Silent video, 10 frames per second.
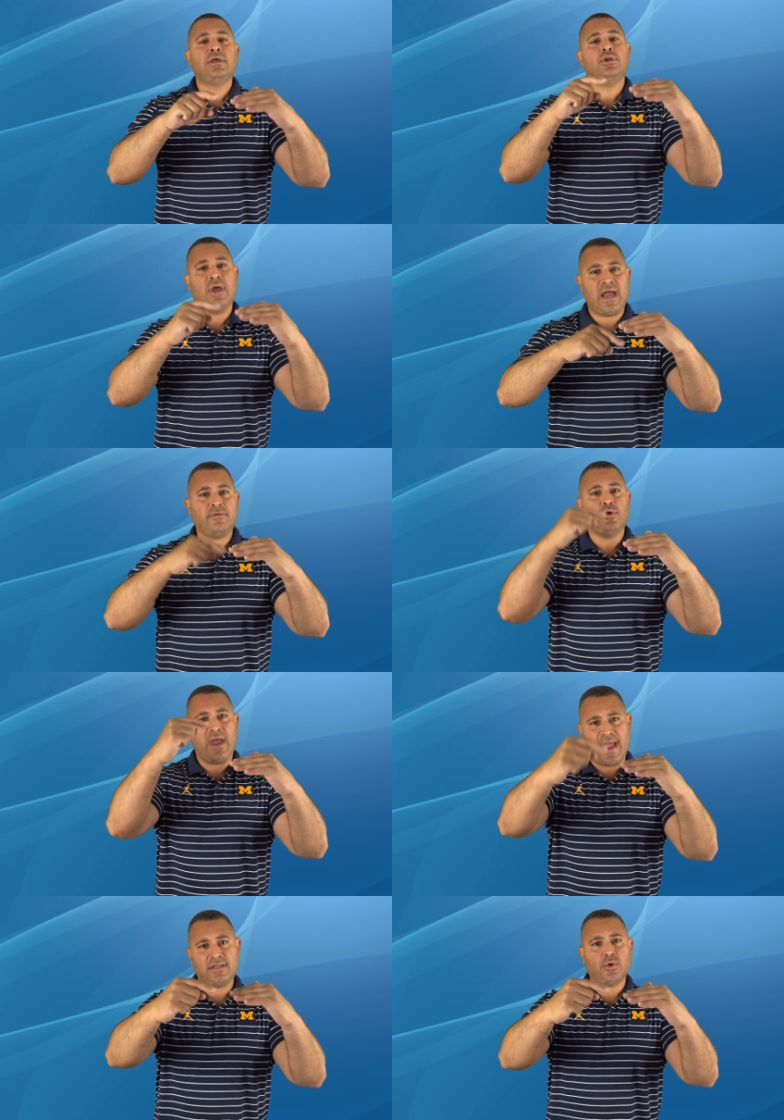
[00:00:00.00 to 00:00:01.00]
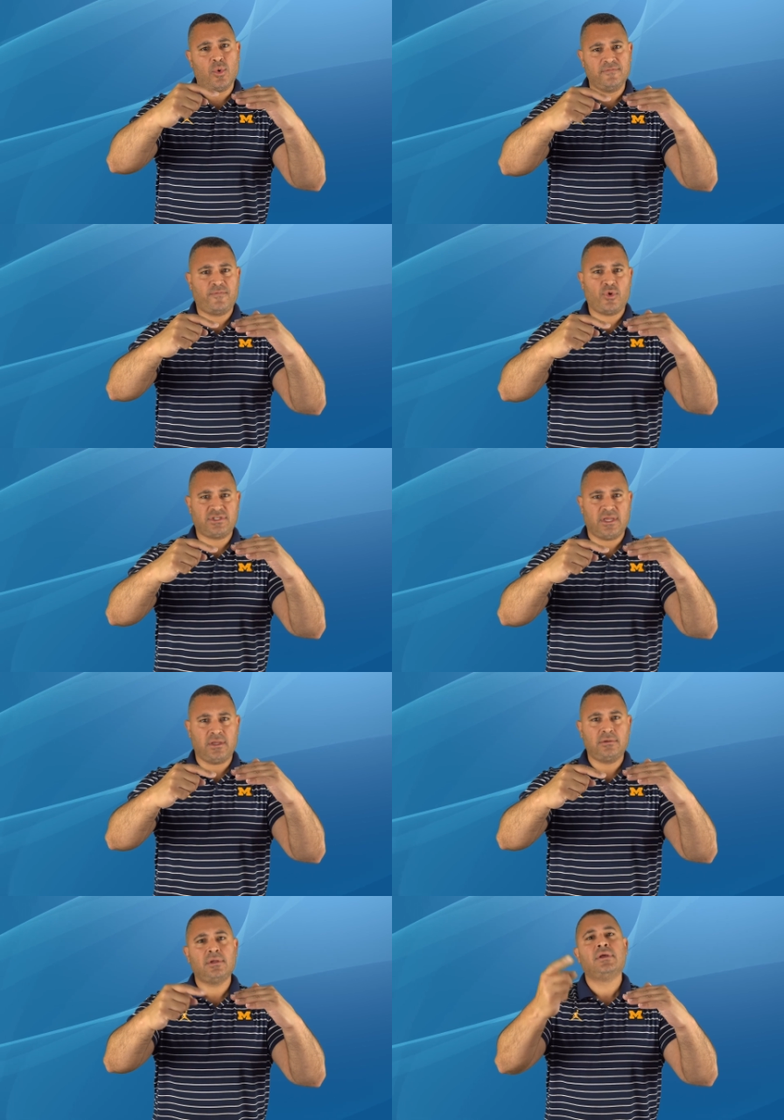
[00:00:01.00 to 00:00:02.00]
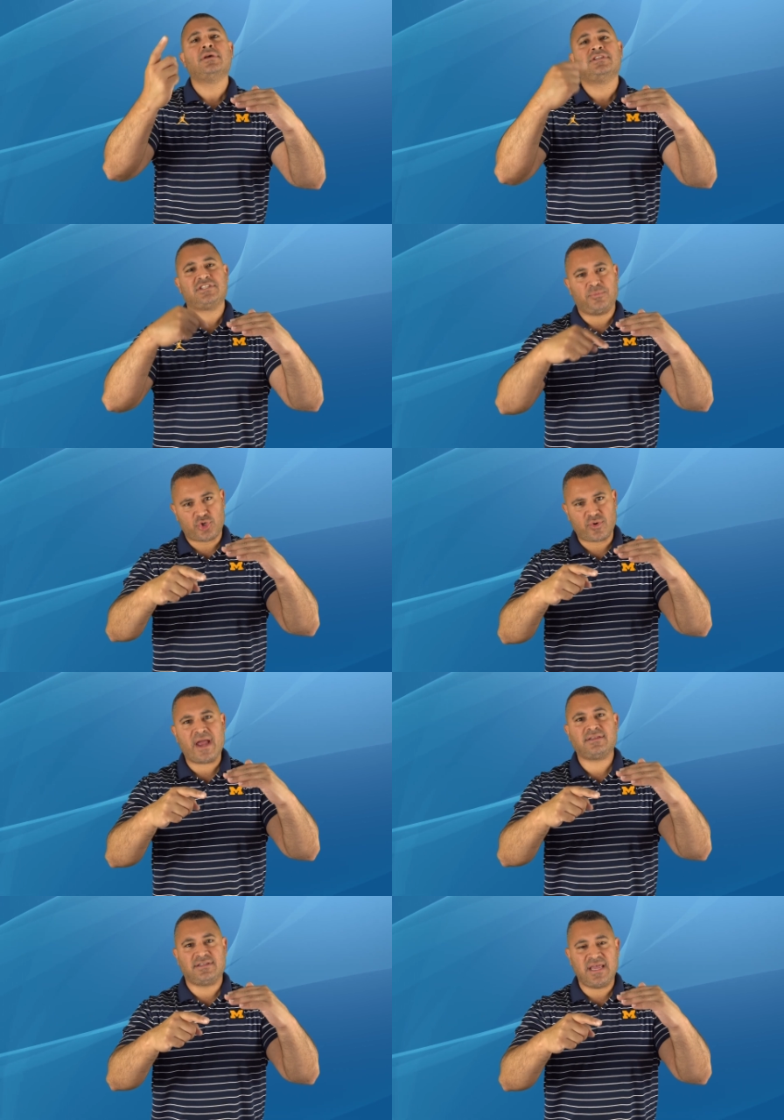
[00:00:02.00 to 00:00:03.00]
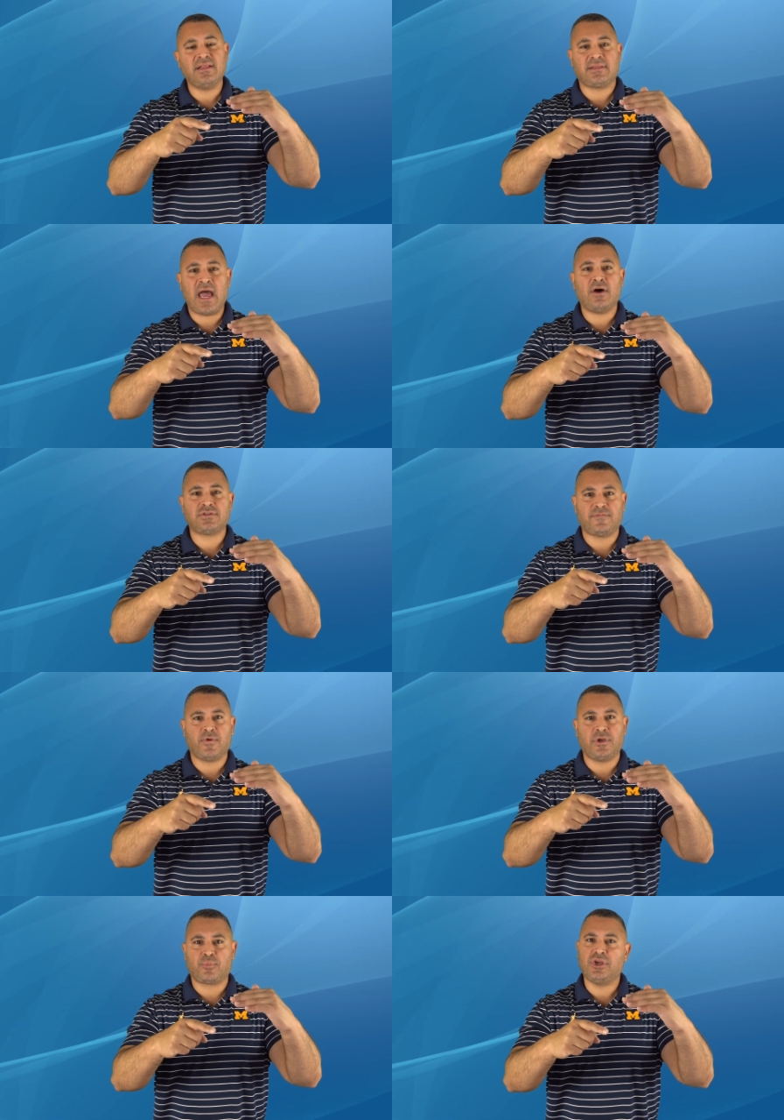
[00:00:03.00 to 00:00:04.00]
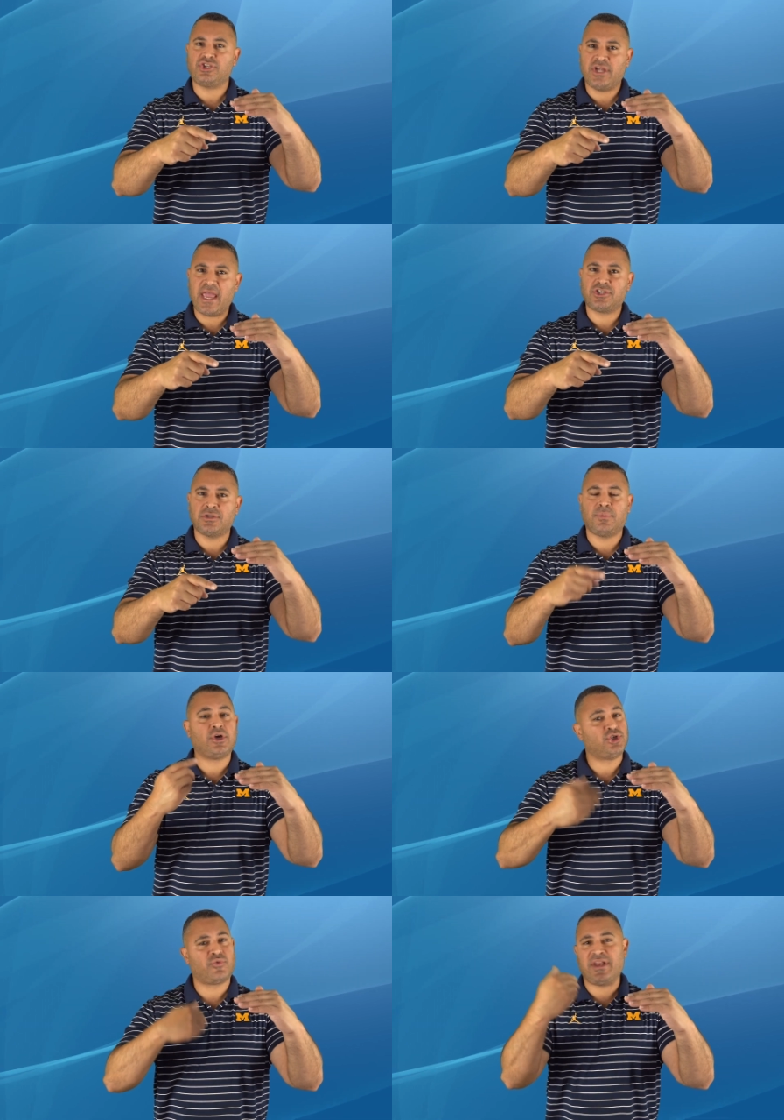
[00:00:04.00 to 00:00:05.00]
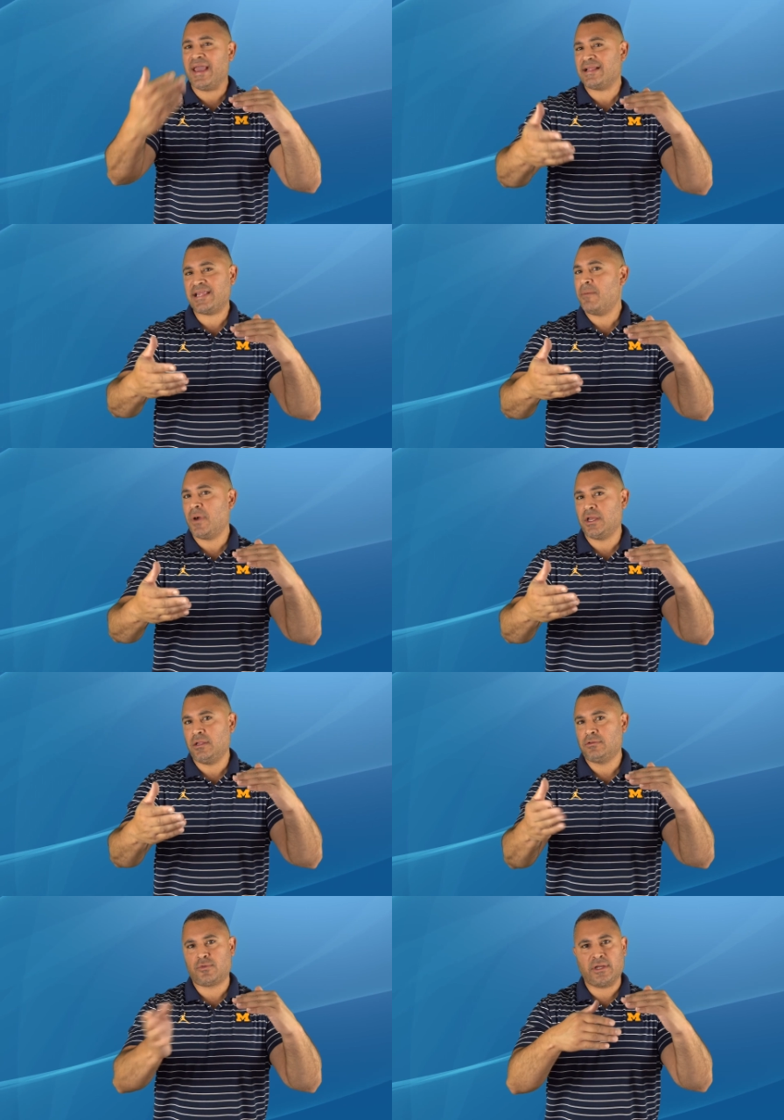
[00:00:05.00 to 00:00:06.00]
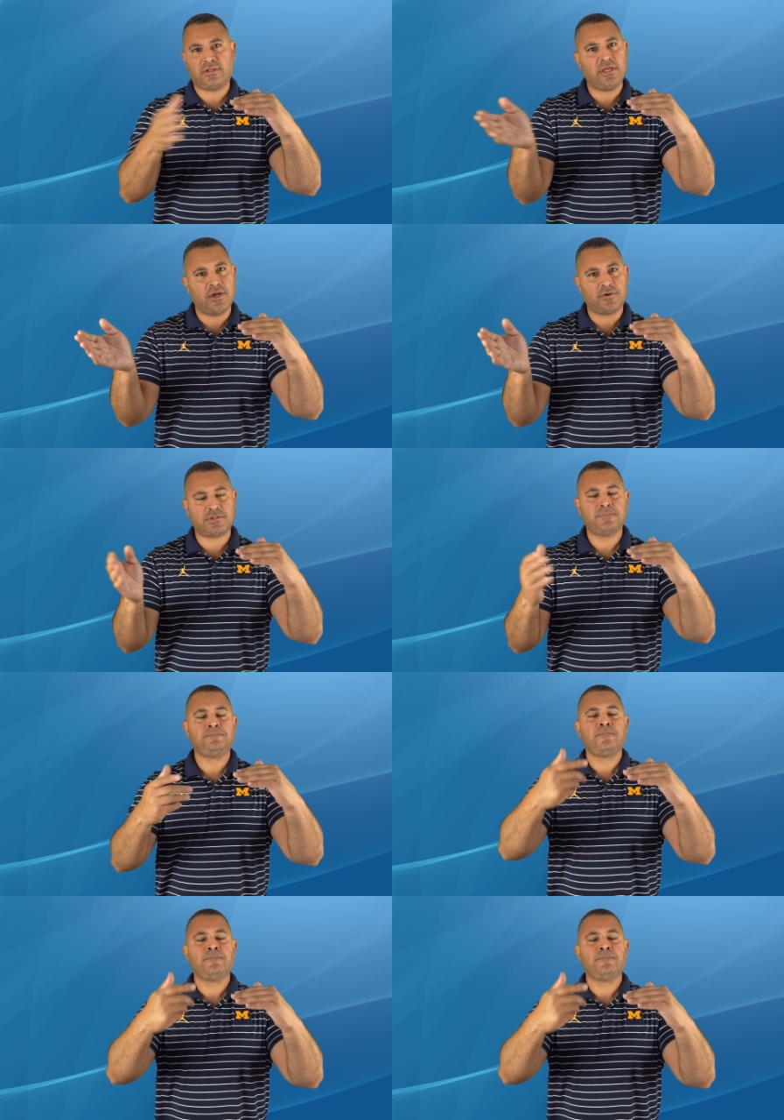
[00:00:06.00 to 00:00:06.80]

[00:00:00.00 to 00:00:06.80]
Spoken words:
you add the $114, subtract the $10,000 for depreciation because you already got that money throughout the years.